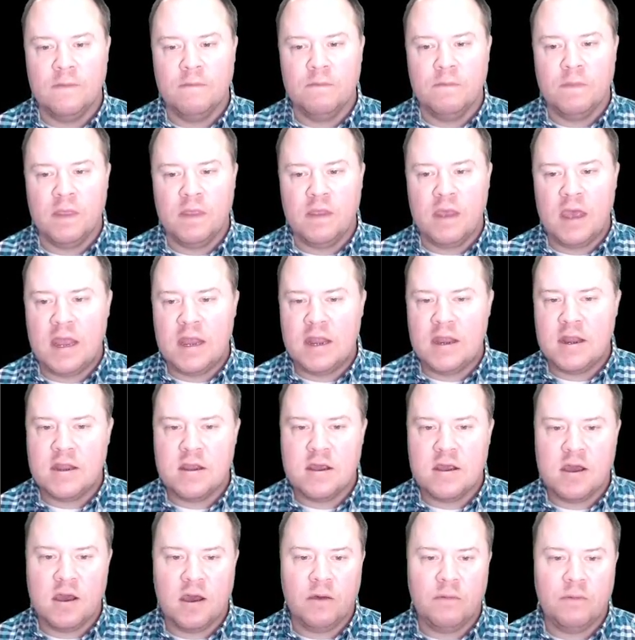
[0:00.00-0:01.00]
then
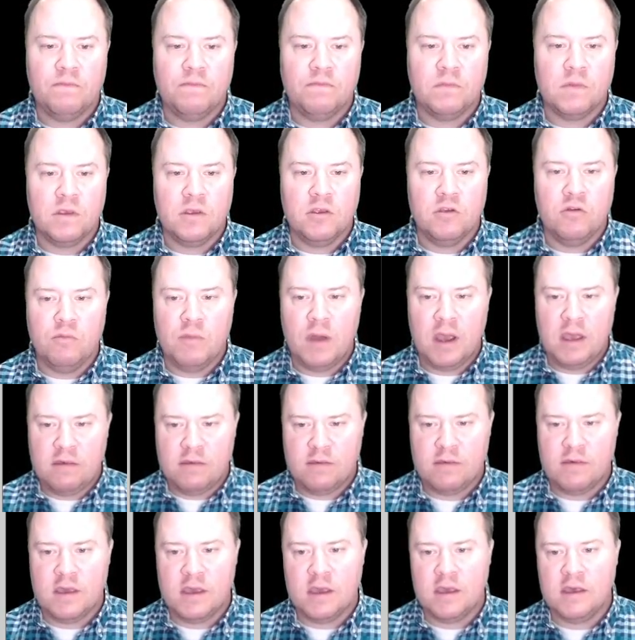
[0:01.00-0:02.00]
you might
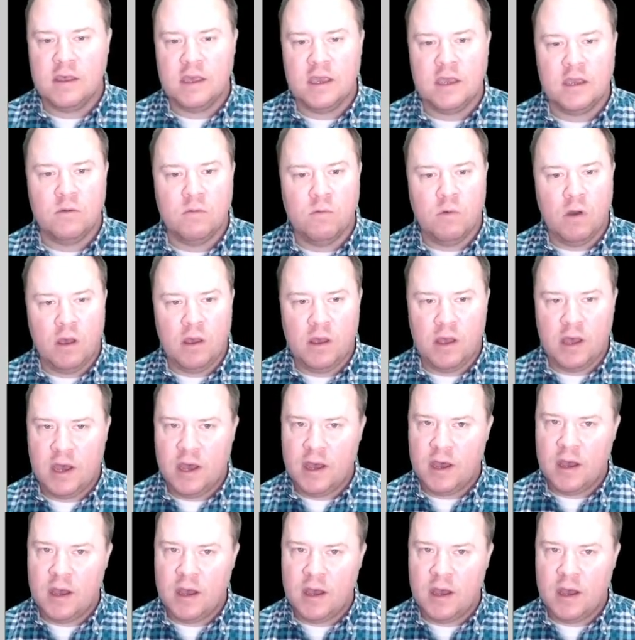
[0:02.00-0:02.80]
think like, well,